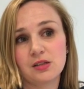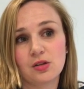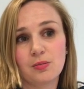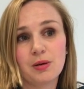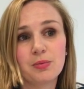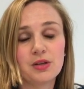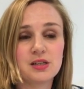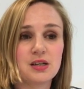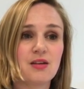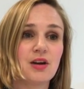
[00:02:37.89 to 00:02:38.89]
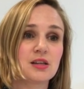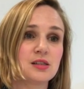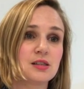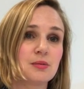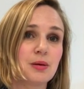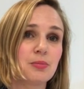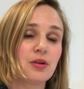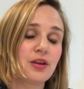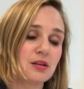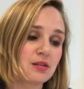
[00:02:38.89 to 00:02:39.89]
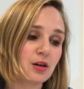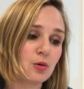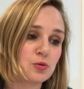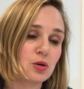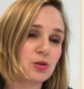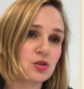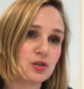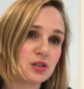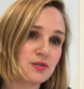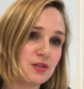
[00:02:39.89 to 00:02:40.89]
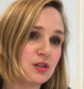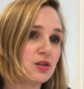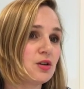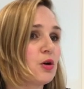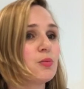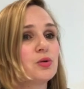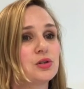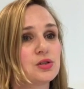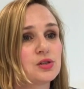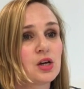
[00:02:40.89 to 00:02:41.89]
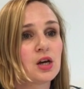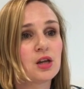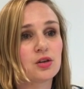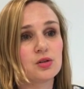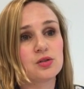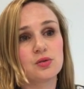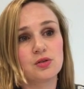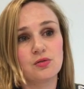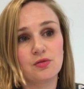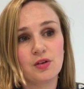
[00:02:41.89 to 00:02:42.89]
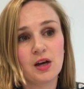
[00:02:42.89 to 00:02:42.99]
So the people that didn't have access are things like optometrists, physiotherapists, those sorts of